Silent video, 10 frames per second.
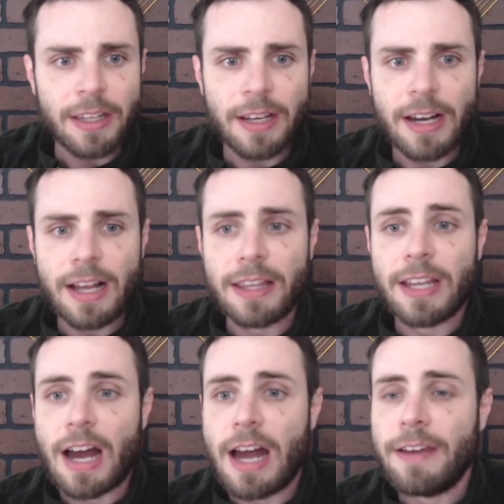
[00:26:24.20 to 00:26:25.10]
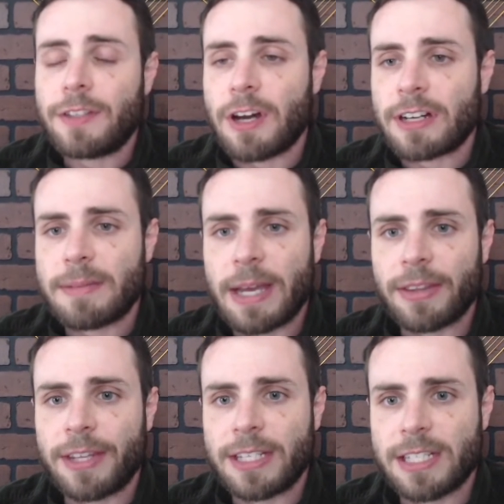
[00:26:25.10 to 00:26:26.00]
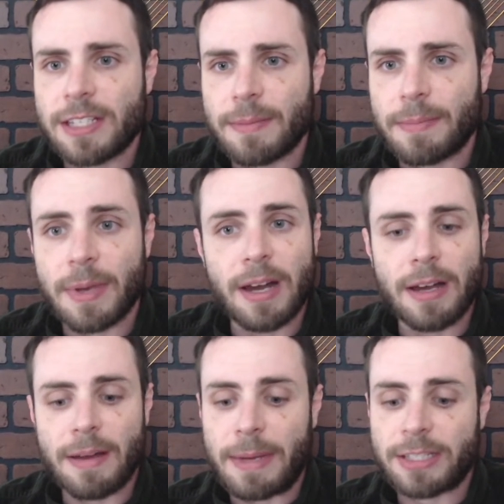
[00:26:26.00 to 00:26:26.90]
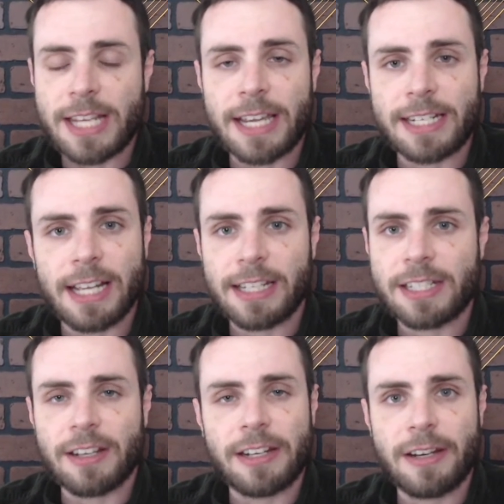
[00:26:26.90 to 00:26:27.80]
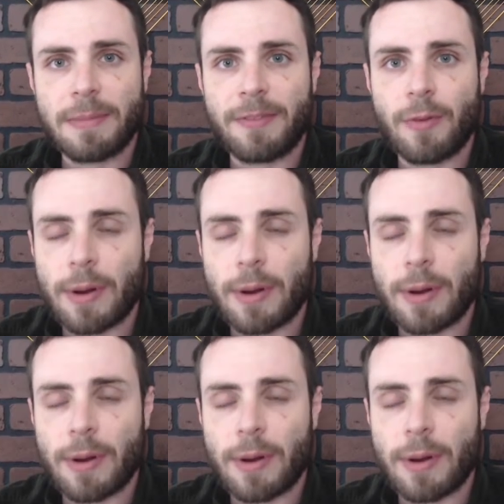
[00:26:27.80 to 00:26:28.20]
I've talked about this, about psychedelics on here before.